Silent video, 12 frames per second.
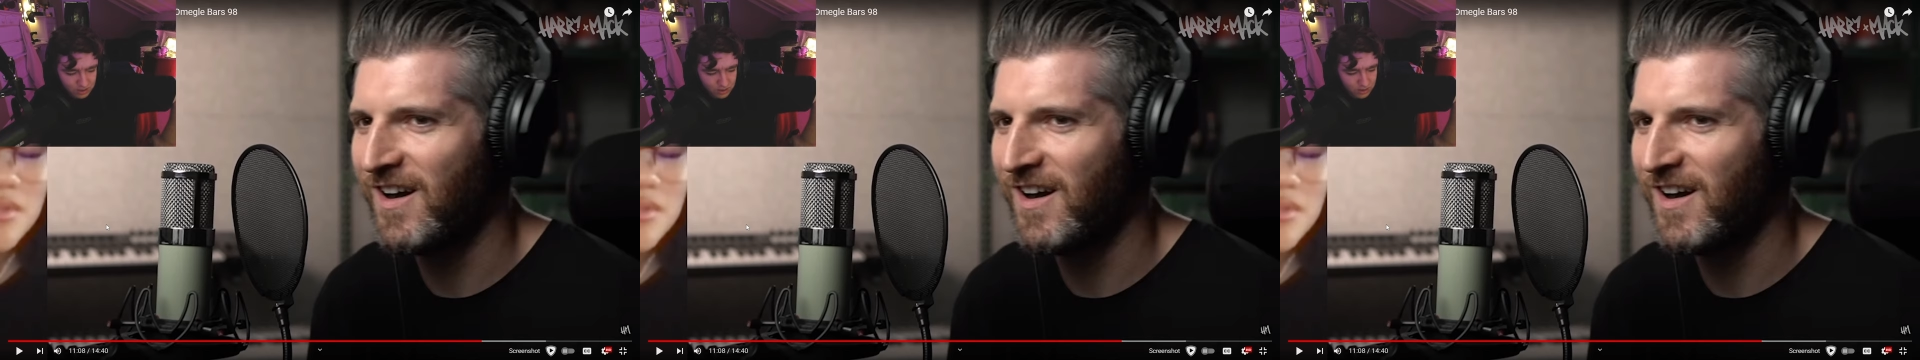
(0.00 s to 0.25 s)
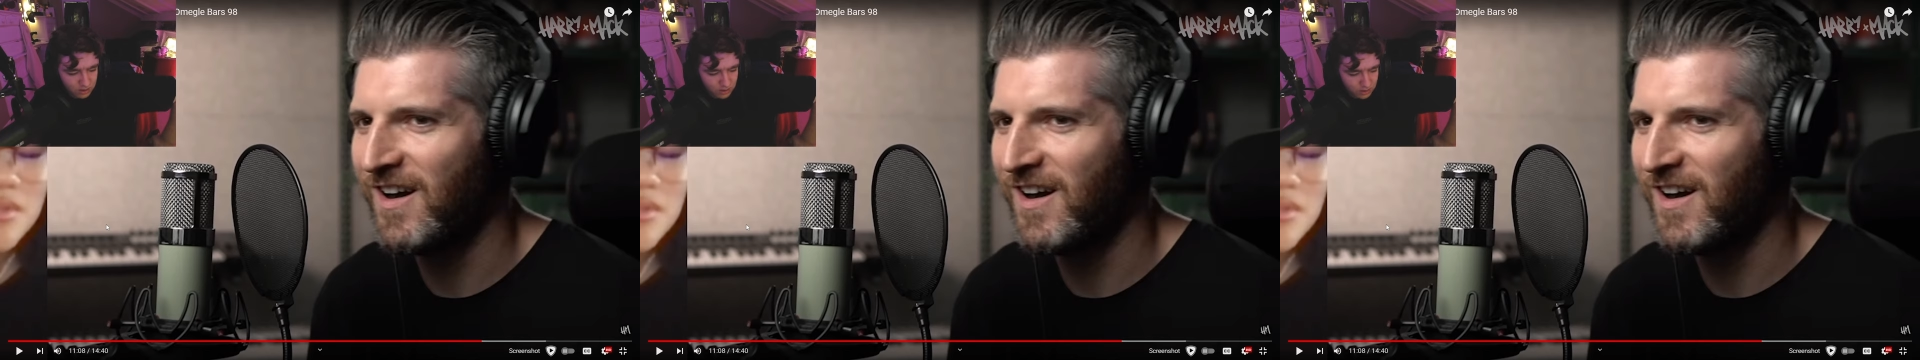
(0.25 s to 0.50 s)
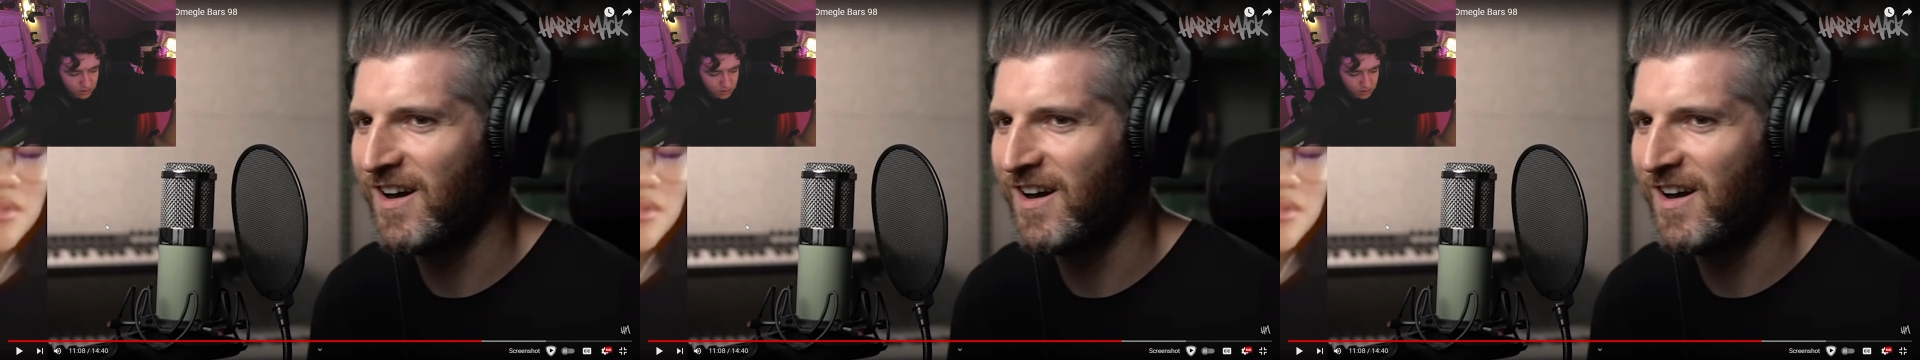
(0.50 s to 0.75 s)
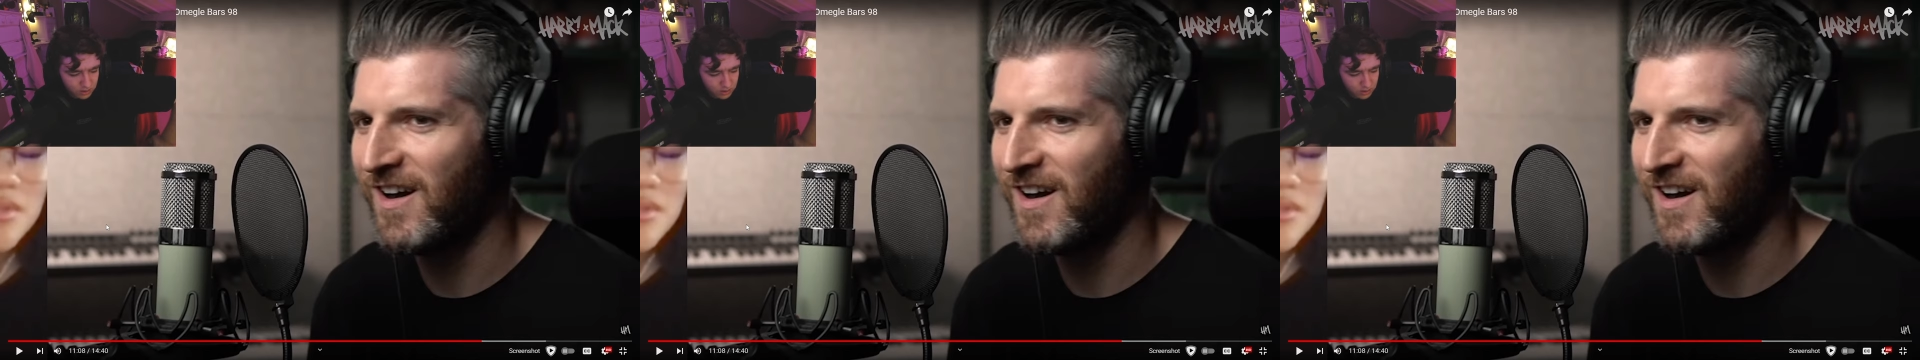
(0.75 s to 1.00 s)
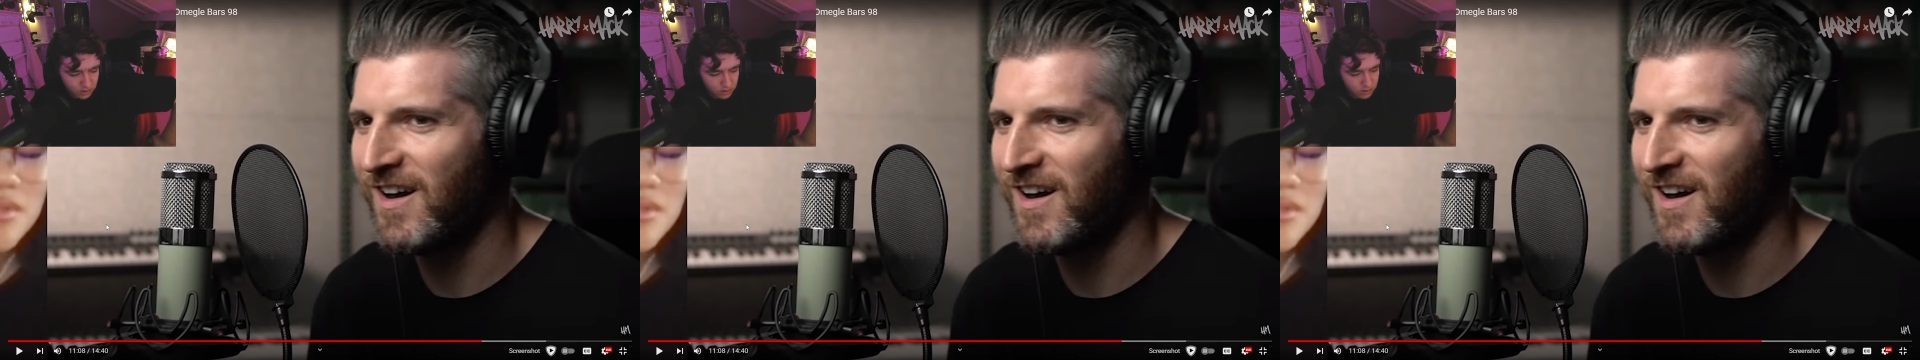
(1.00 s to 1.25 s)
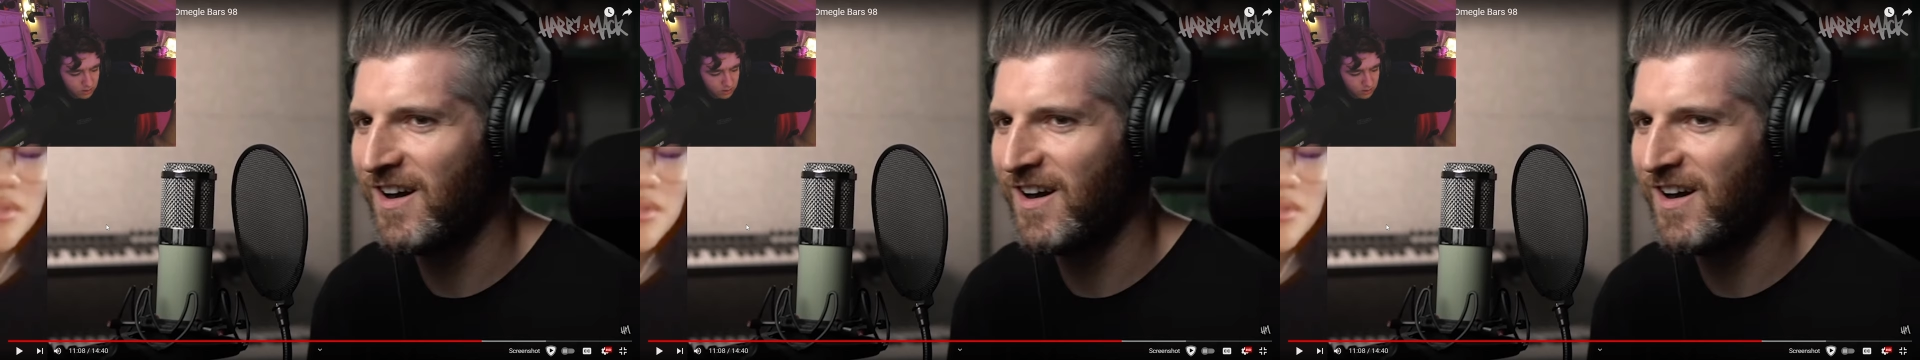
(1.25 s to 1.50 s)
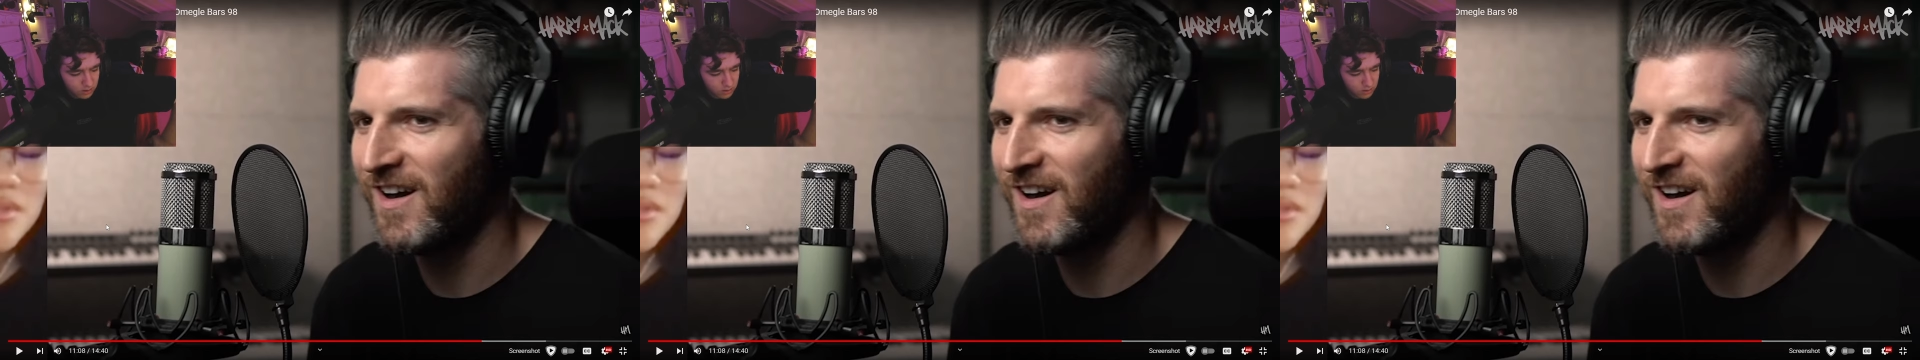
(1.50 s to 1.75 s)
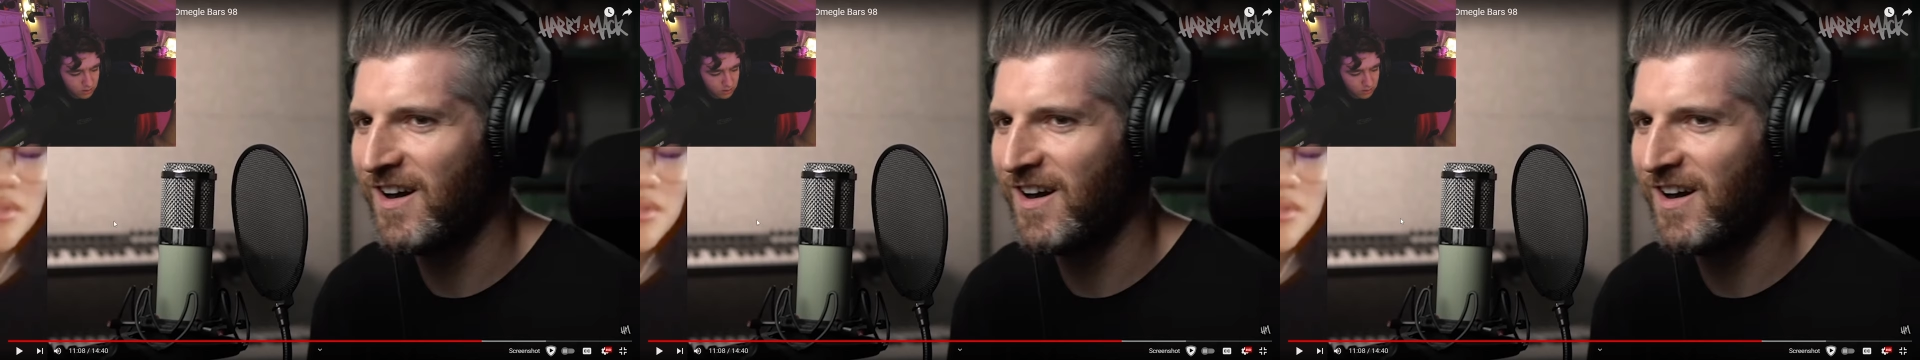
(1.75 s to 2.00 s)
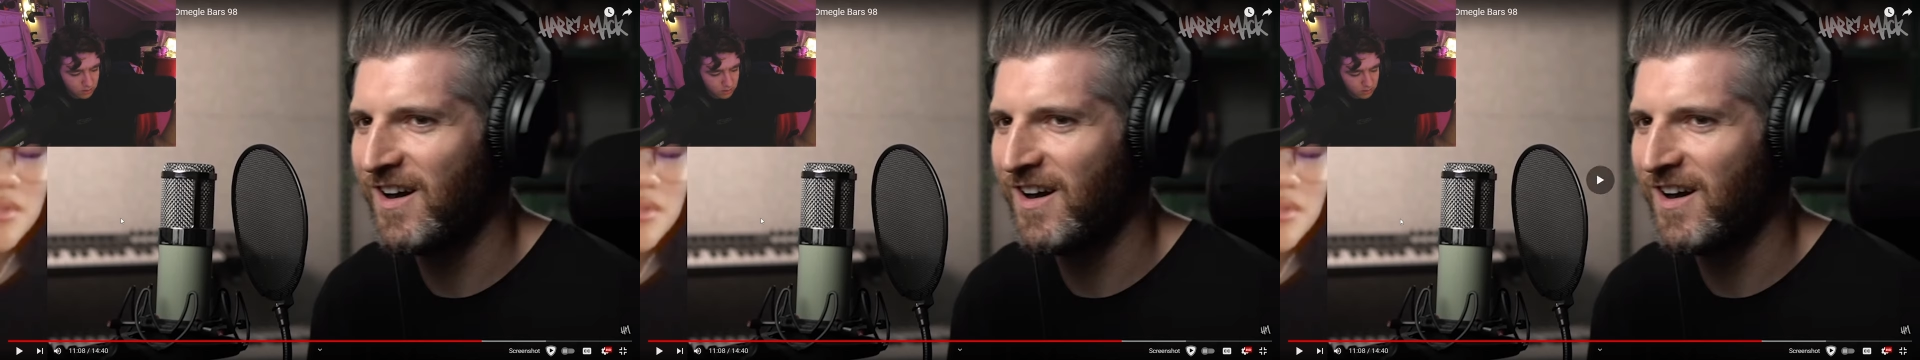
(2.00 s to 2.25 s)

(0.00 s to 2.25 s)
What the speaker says: No one is speaking in this clip.